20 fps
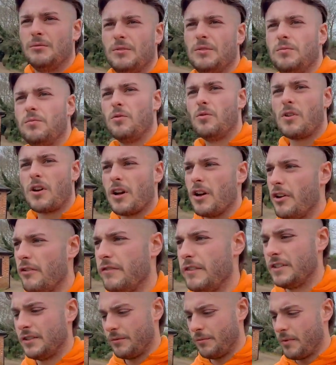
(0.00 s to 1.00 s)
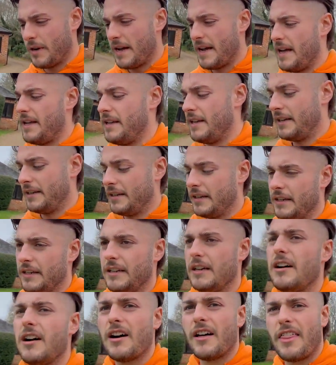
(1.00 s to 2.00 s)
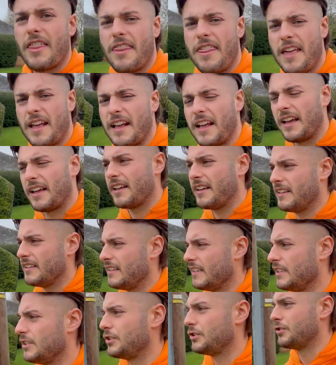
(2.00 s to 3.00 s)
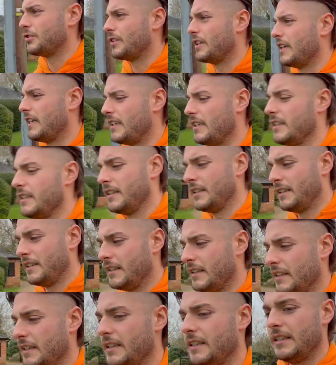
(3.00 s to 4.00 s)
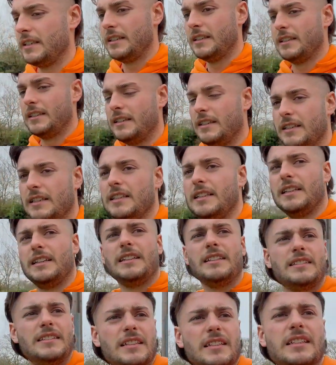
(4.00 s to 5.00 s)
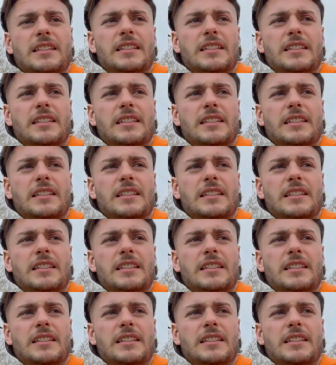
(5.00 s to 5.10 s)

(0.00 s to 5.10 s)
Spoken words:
walk over to where I think this tree is.